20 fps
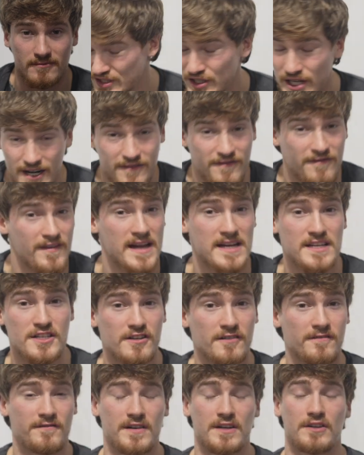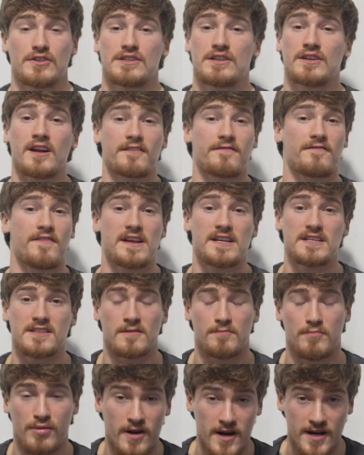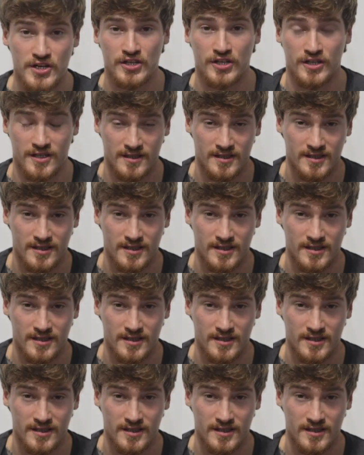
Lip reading: You gotta face your fears, you gotta face the pressure.